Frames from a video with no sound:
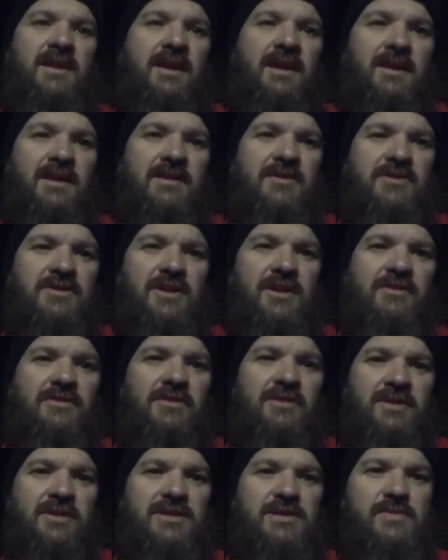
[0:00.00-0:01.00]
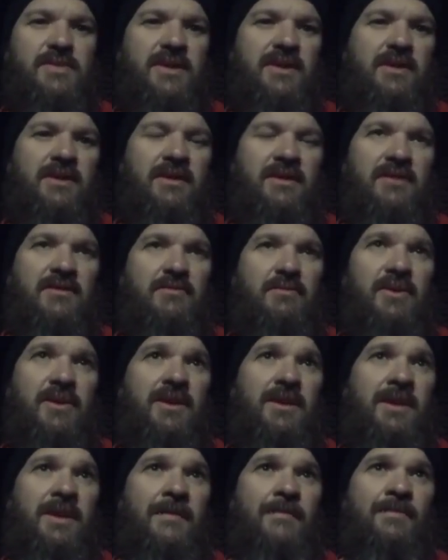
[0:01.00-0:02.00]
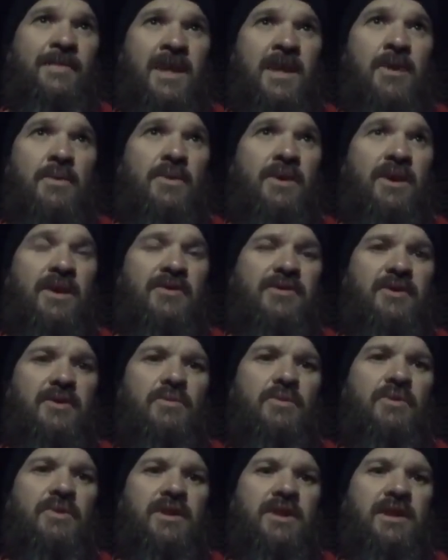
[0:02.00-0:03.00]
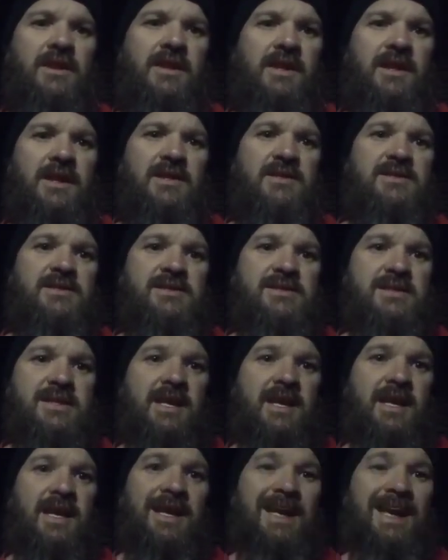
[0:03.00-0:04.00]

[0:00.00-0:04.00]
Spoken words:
at the shelter experience, but we also wanted to catch the staying